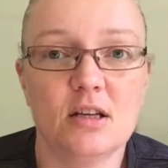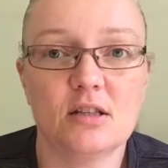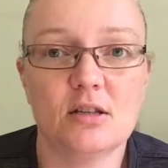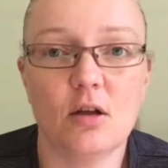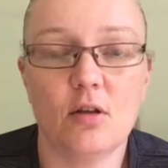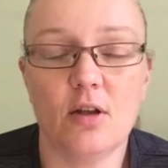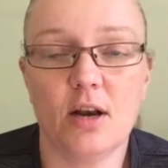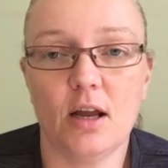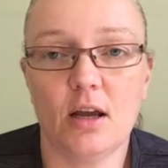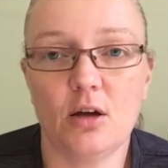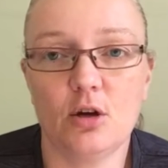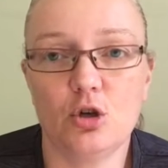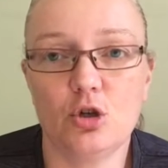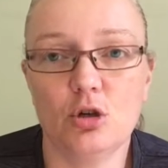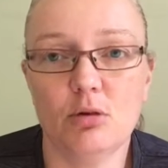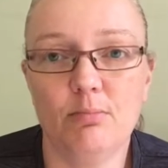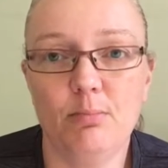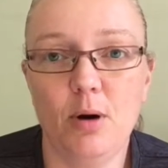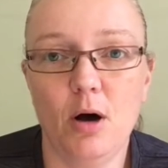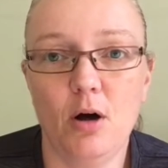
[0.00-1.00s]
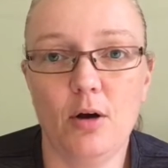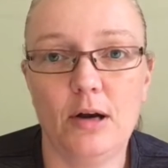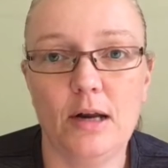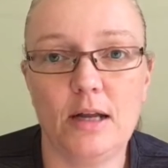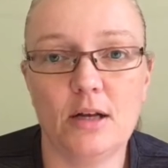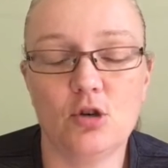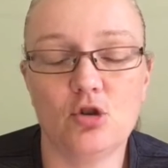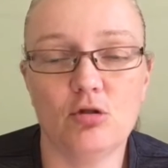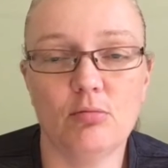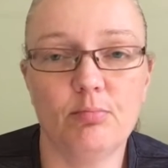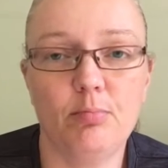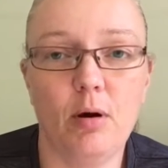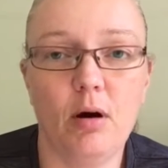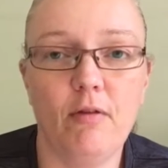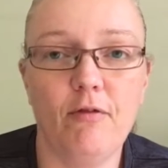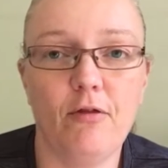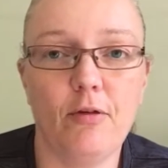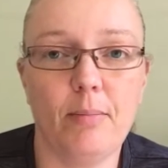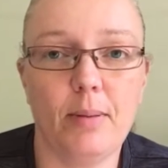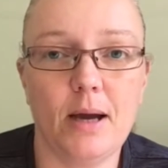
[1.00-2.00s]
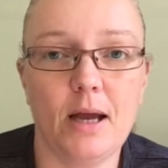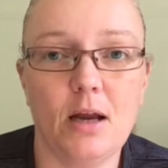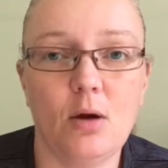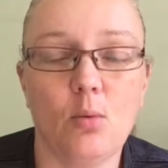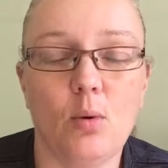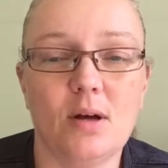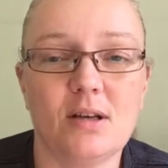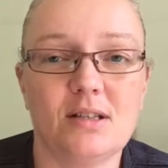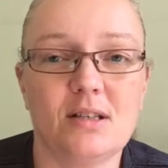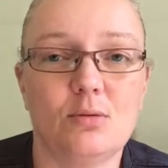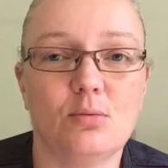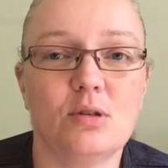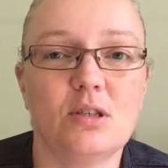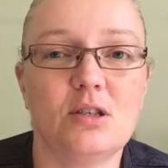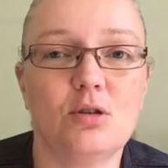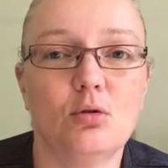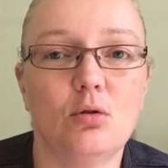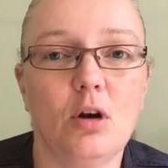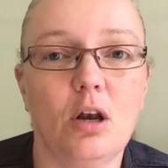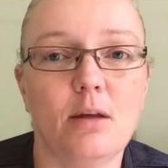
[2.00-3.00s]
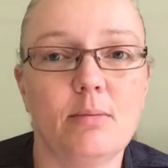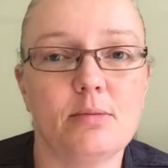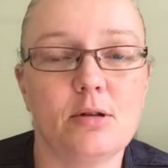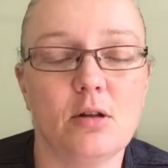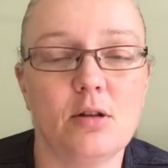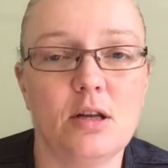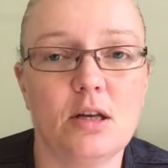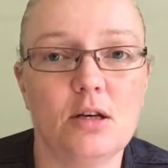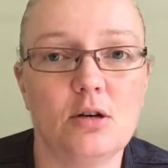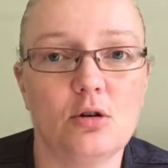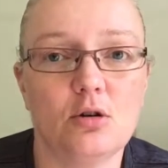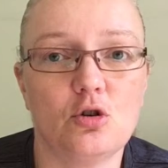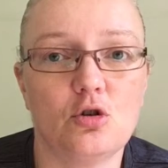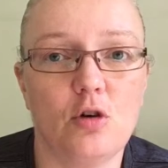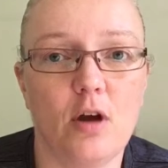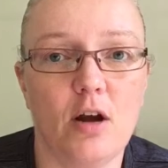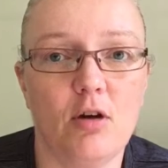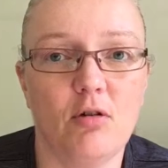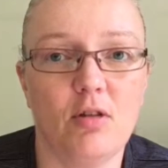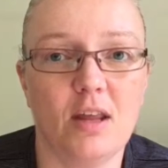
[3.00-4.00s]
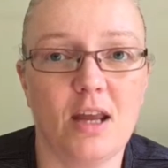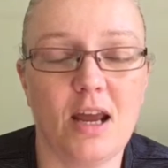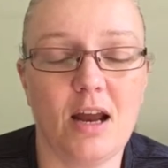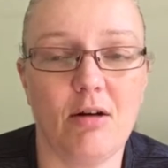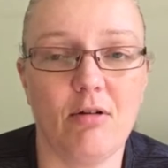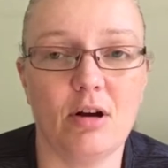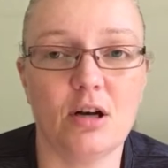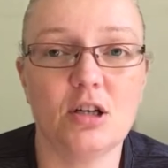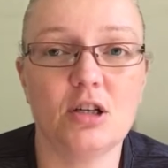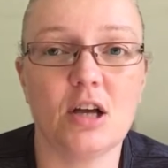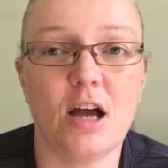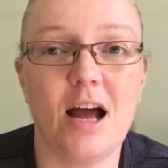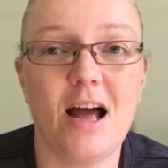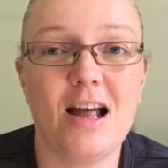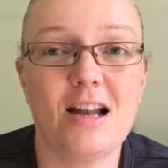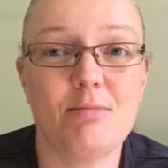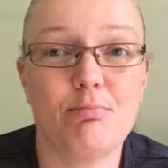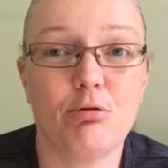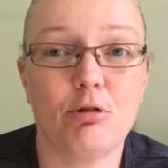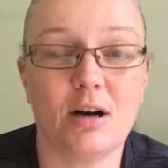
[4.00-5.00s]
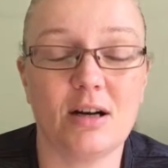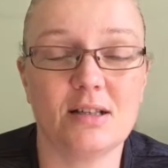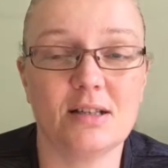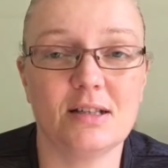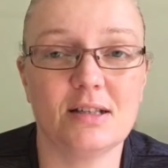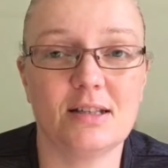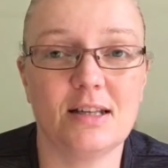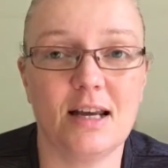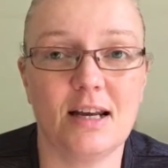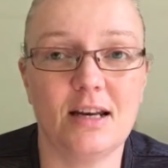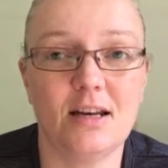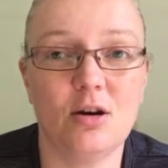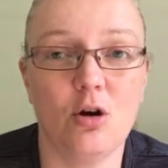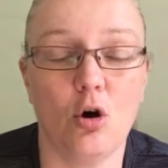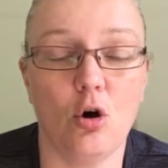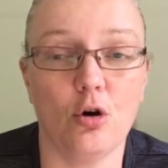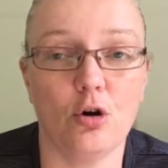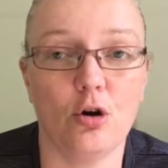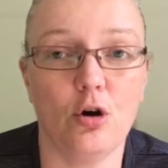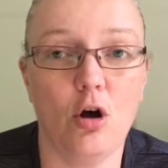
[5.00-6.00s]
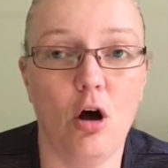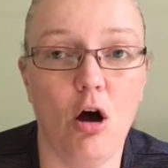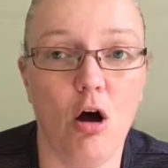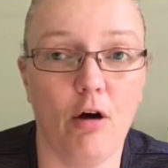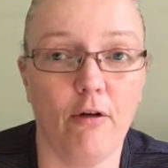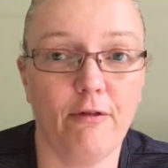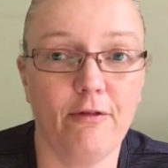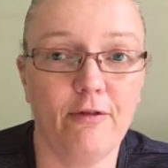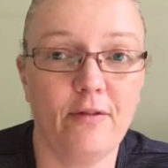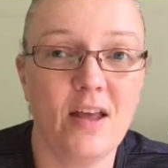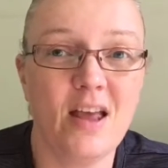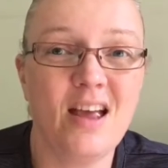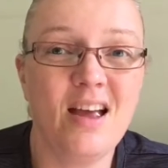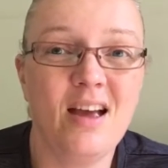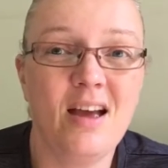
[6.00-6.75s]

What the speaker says: so that I could jump on and jump off the bike whilst it was still clipped on the indoor trainer in the garage and practice getting on and off.